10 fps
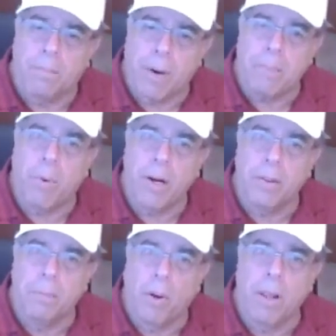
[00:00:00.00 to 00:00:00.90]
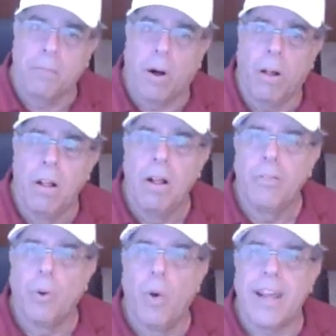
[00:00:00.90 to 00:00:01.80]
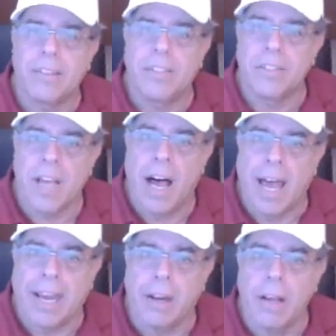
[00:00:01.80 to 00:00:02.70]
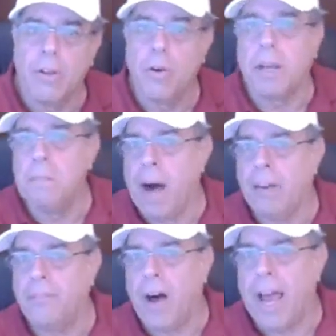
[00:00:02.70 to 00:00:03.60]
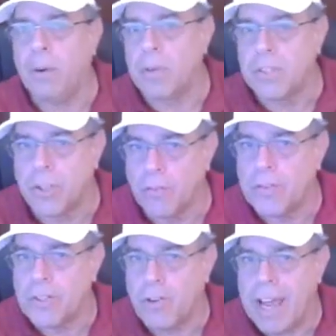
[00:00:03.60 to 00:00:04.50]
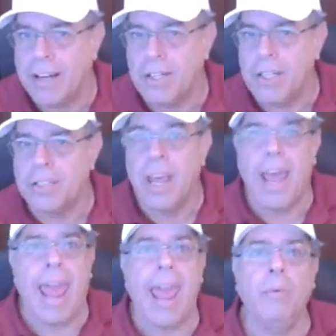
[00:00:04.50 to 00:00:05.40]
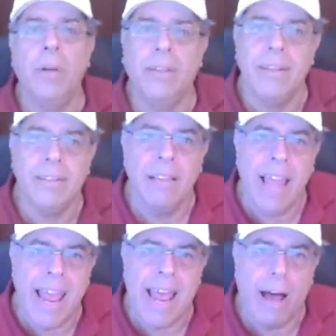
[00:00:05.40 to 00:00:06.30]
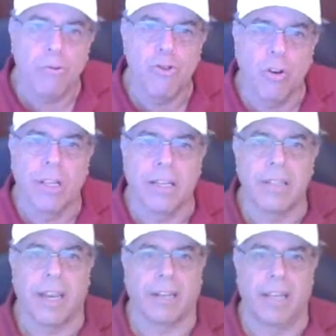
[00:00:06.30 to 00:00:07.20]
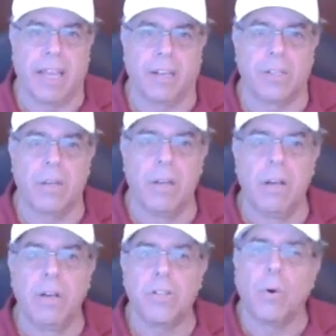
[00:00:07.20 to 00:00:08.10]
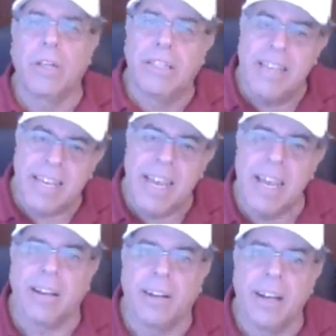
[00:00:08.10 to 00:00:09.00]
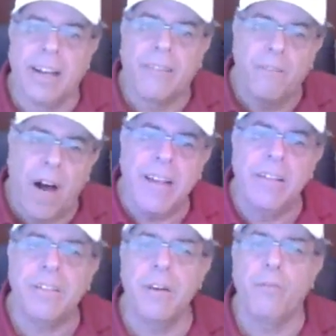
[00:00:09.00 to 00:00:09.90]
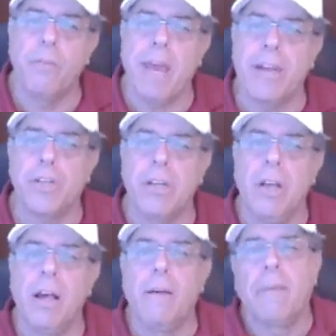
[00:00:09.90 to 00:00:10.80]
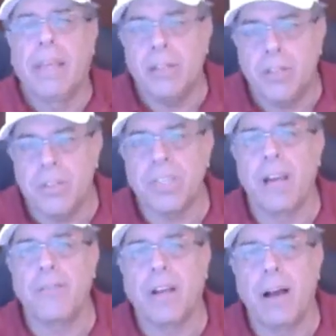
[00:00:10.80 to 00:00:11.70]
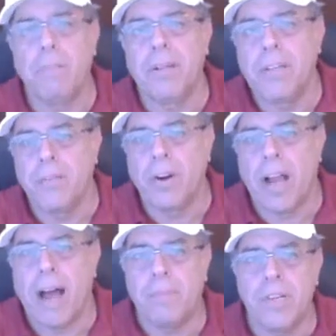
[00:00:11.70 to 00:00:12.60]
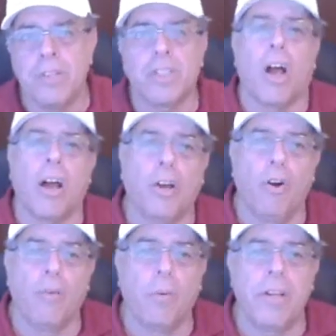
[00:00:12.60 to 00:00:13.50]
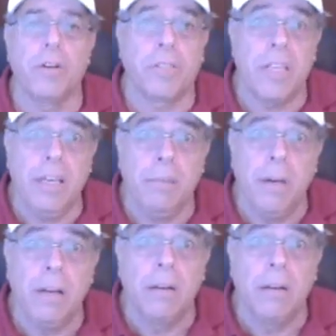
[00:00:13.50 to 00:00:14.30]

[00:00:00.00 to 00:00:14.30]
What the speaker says: break point of the bowling ball the way it's designed. You can modify it with surface strategies and with these layout drilling techniques. So dig in, find this information, get yourself a couple of different options, talk it over with your team,